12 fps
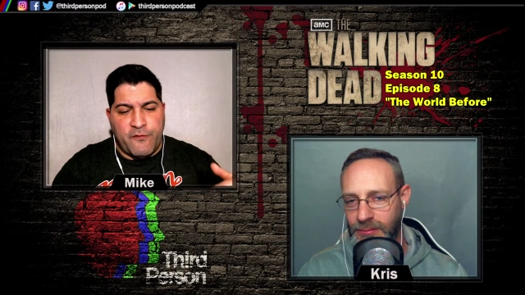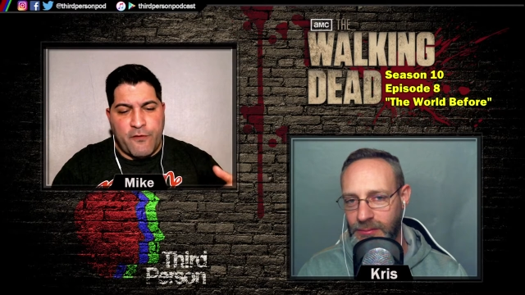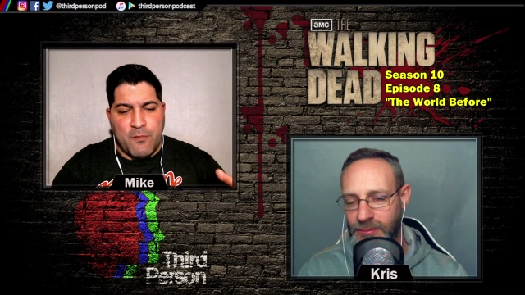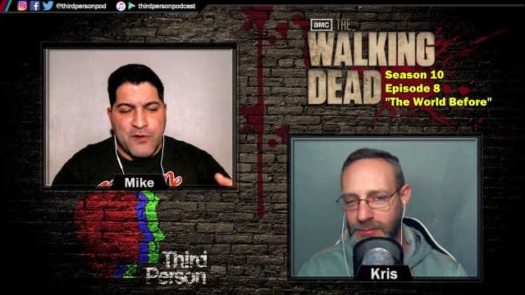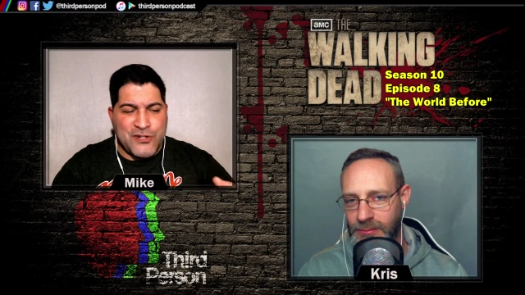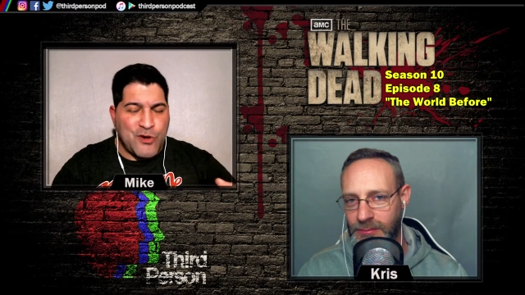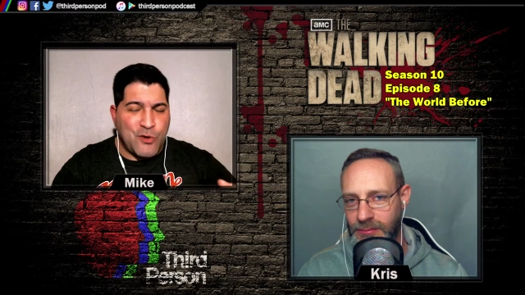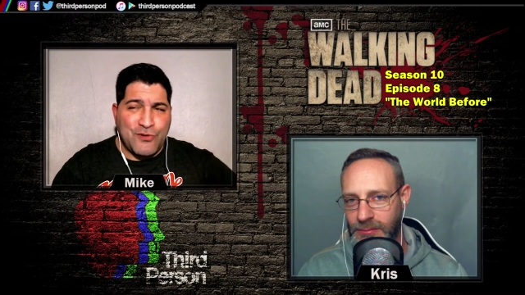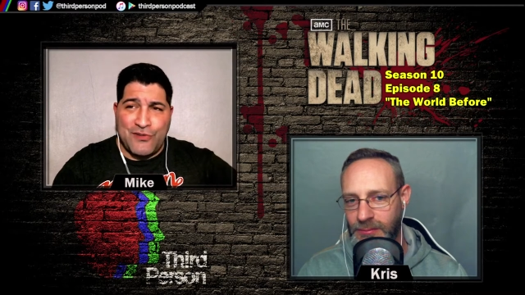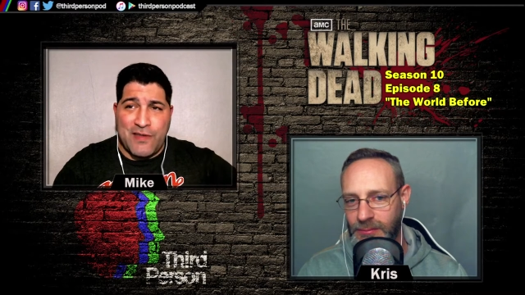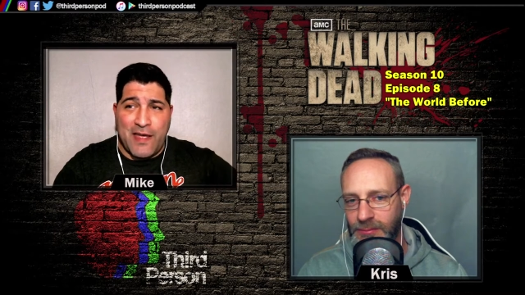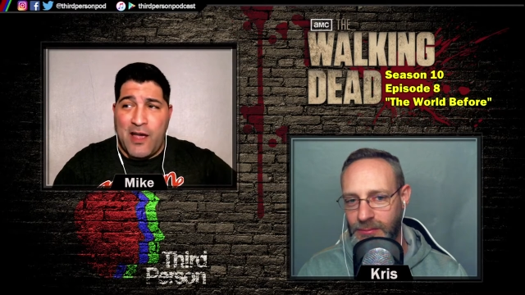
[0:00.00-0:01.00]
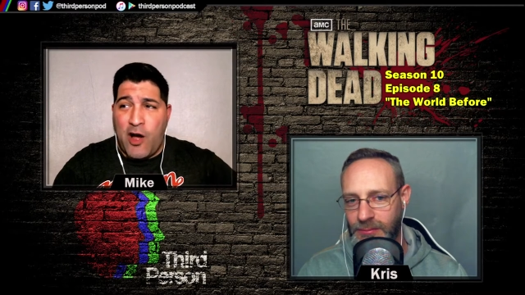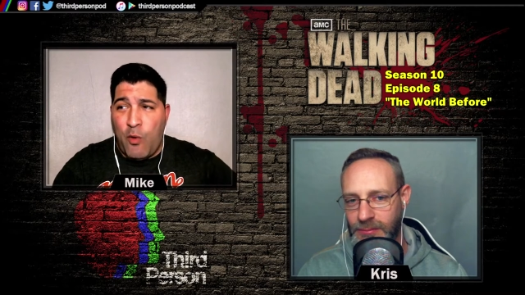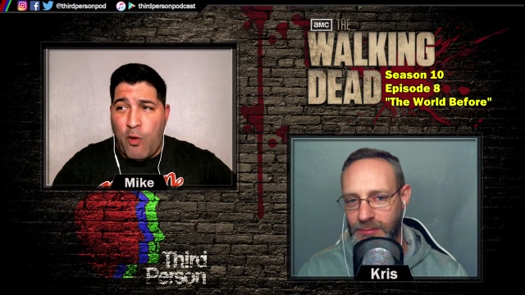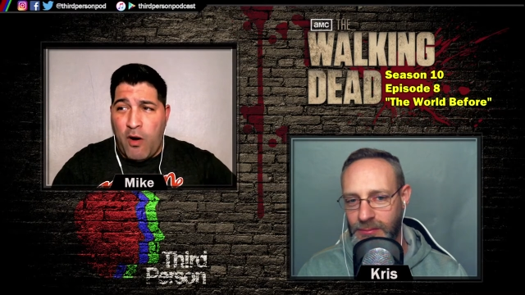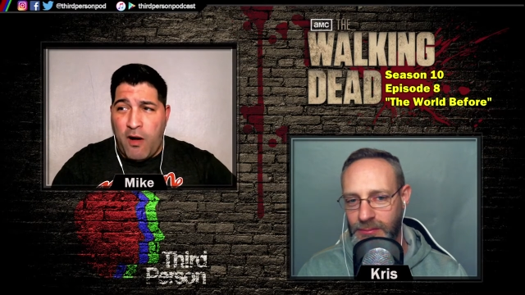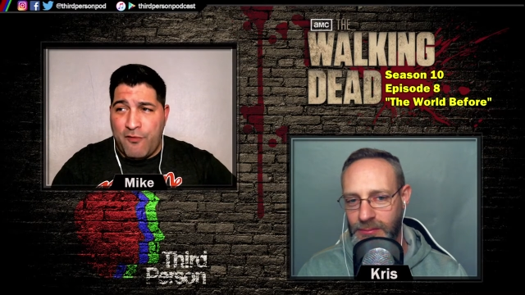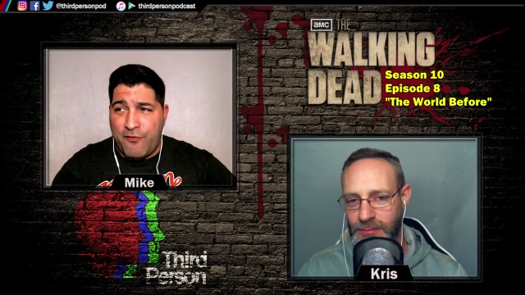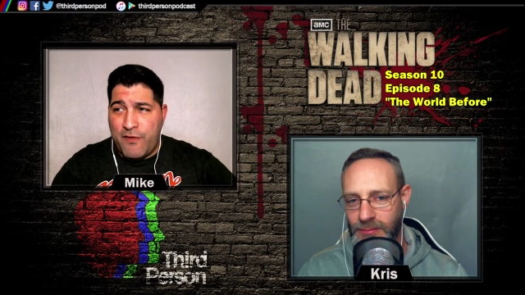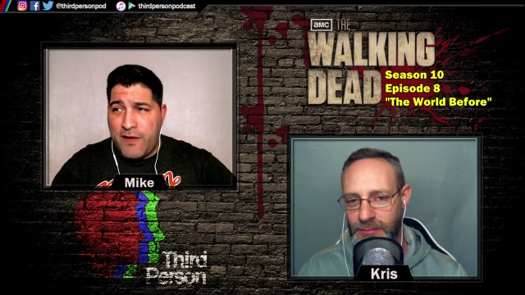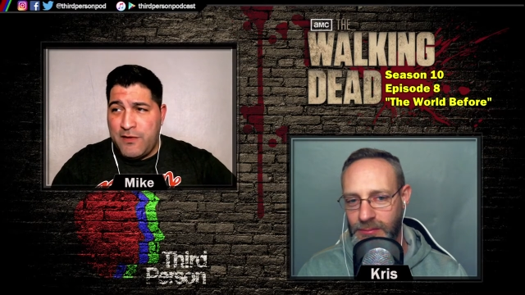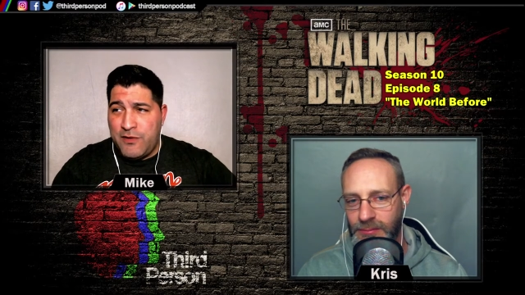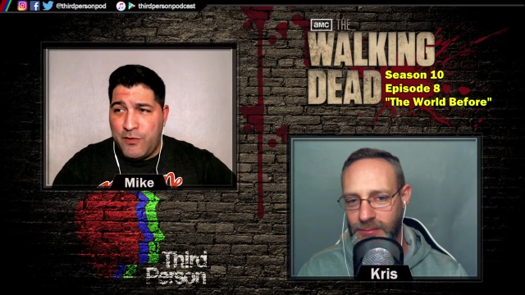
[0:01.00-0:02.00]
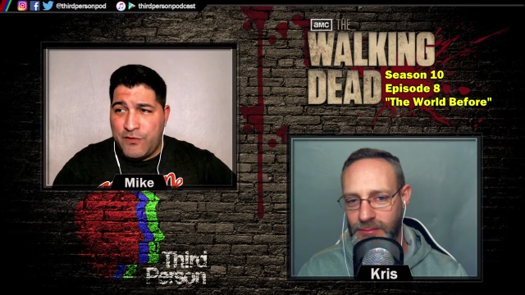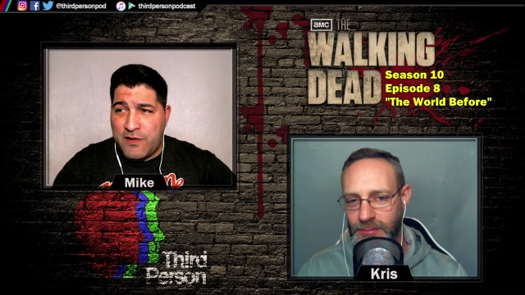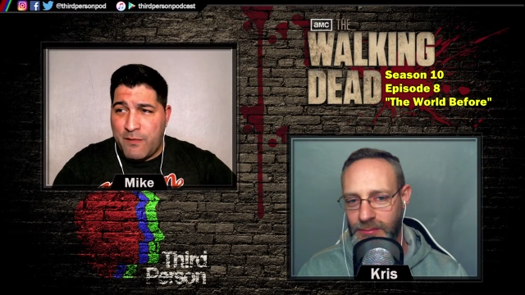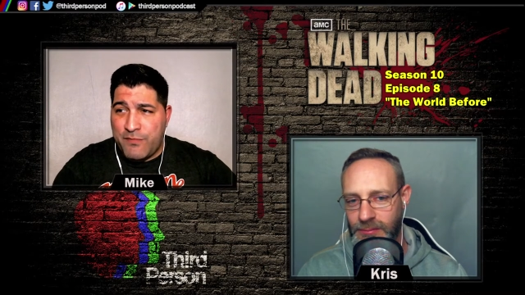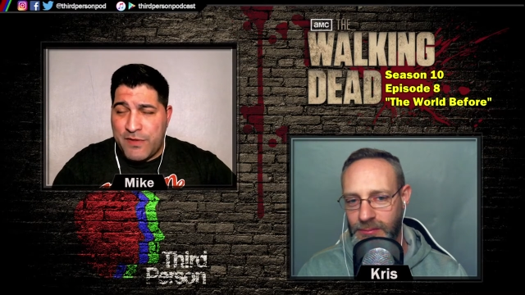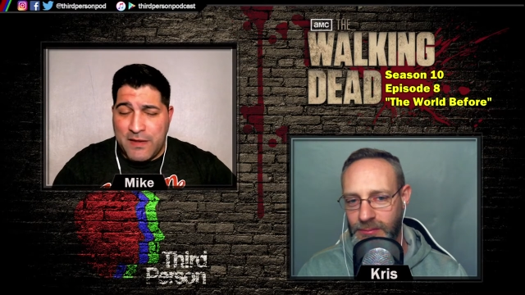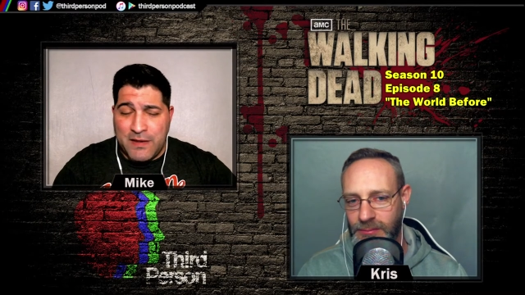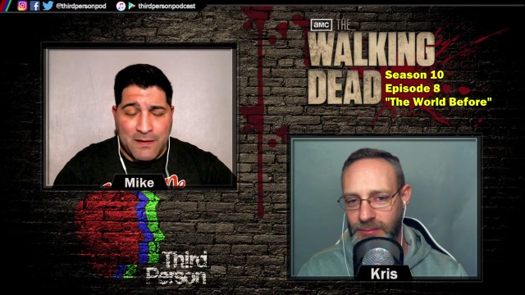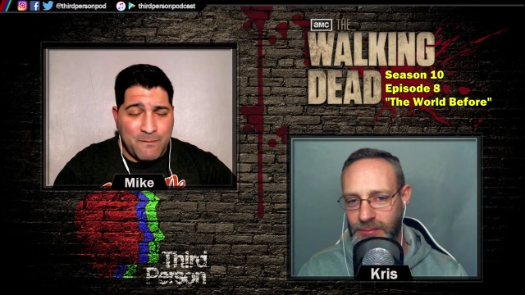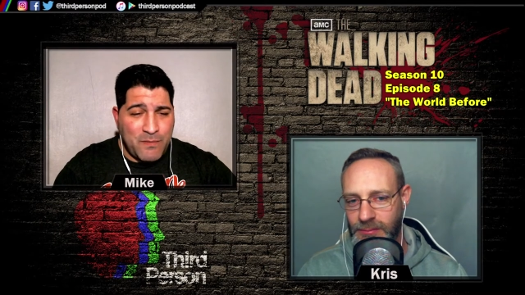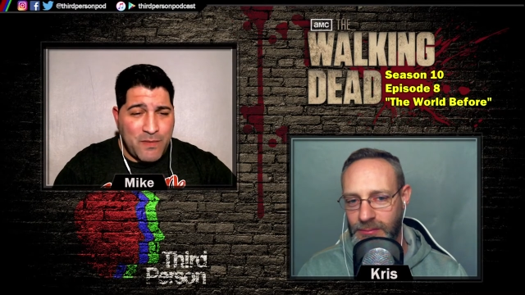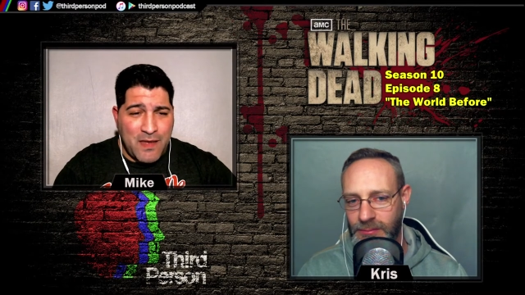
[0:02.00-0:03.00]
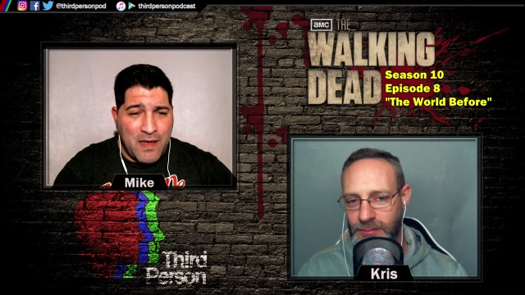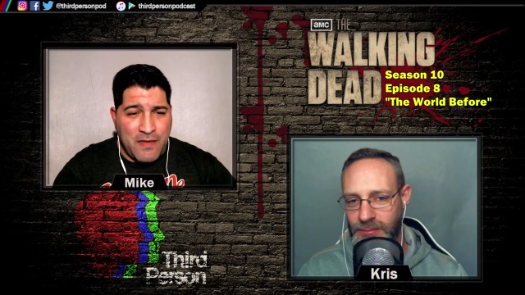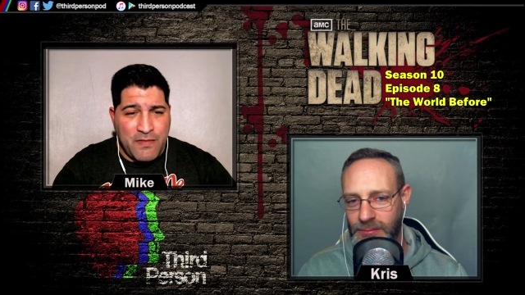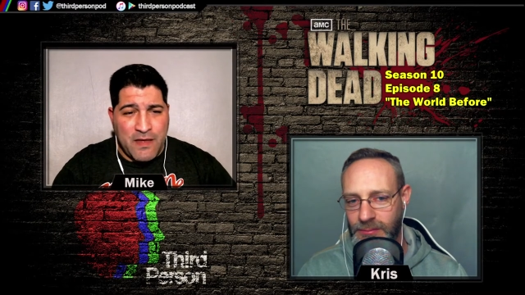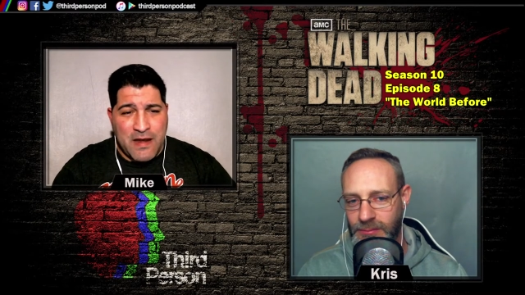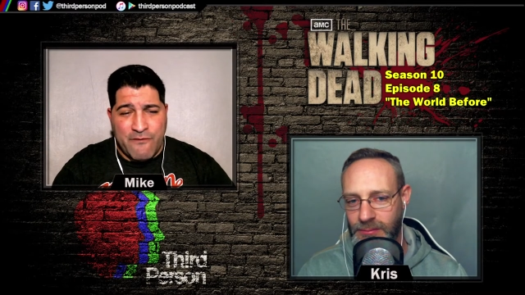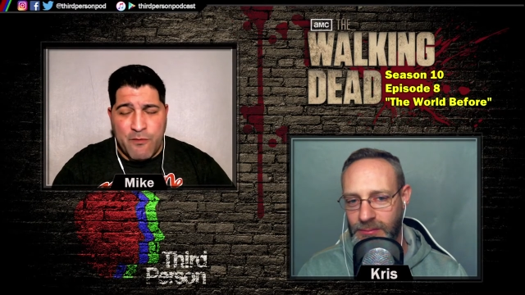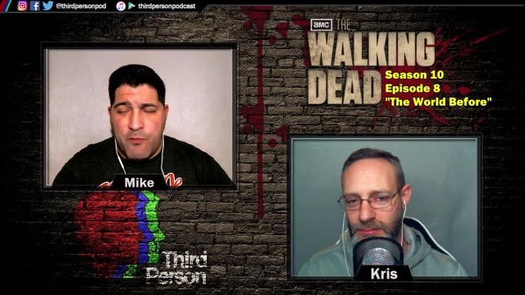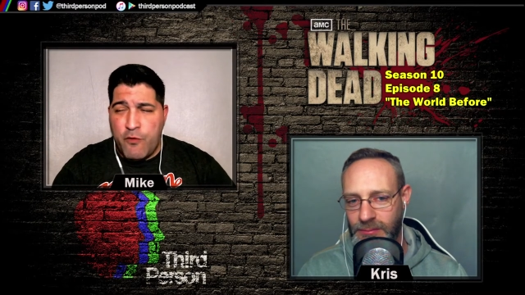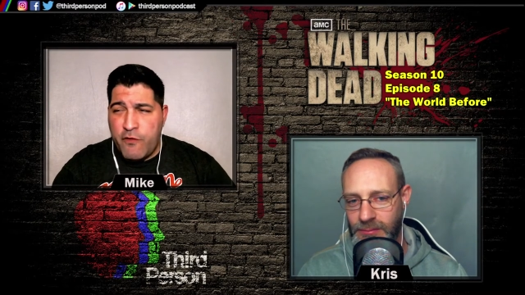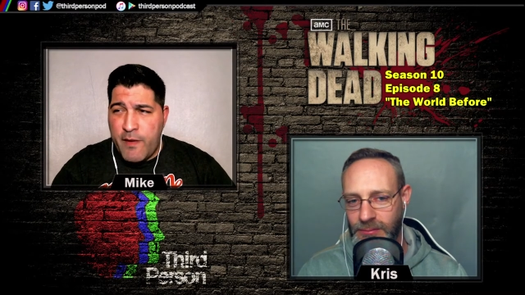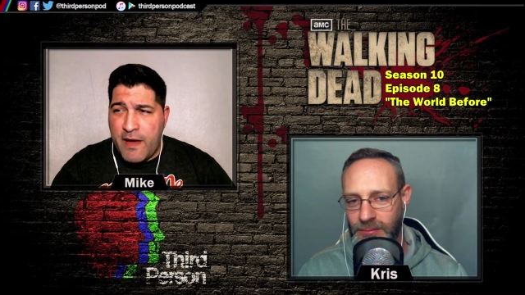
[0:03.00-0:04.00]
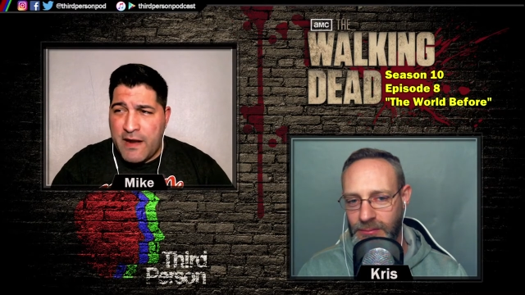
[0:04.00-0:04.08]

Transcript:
Speaker 1: Michonne to say go off and do something and then have a movie about it,